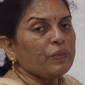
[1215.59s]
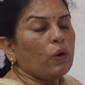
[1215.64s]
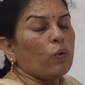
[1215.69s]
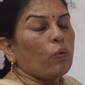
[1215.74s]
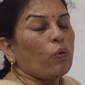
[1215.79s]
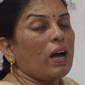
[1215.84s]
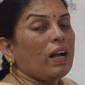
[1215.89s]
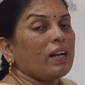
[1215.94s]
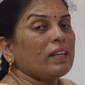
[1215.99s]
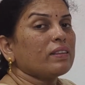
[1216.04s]

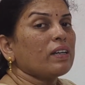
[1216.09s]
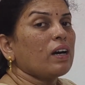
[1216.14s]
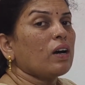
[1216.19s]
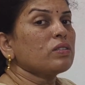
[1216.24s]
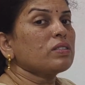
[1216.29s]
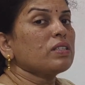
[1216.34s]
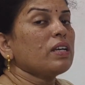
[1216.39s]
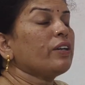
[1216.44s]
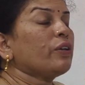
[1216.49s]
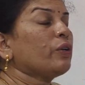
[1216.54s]

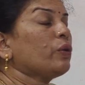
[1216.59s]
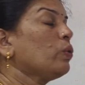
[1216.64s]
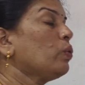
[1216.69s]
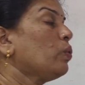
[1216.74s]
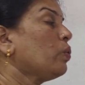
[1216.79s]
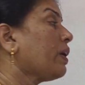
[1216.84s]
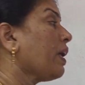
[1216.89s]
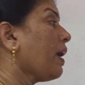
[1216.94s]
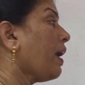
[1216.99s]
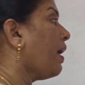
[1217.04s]

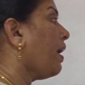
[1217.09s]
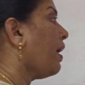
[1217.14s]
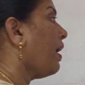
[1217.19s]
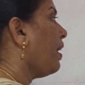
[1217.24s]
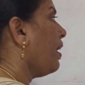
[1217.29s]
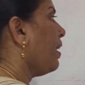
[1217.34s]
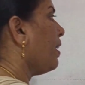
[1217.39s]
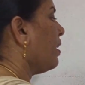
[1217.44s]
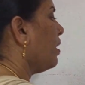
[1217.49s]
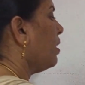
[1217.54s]

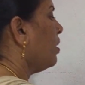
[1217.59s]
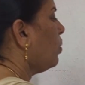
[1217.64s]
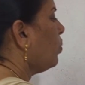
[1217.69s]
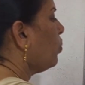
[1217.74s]
1,210.